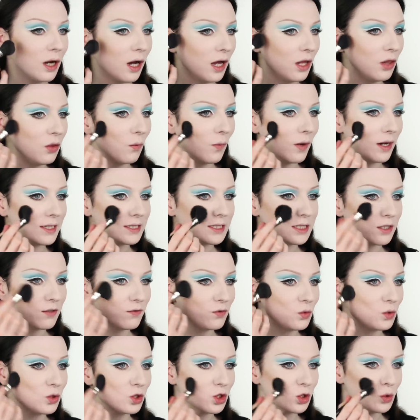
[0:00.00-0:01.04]
Otherwise,
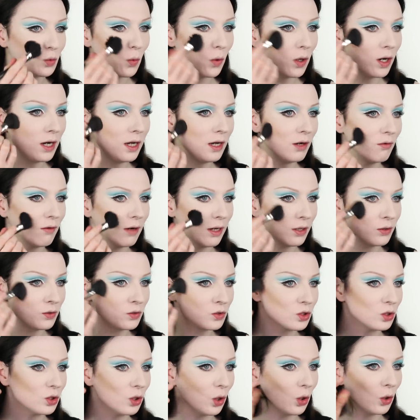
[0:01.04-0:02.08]
if you swirl
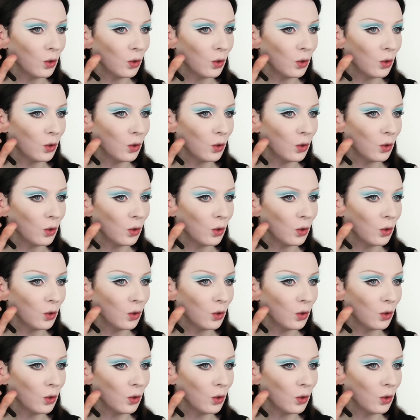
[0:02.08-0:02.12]
around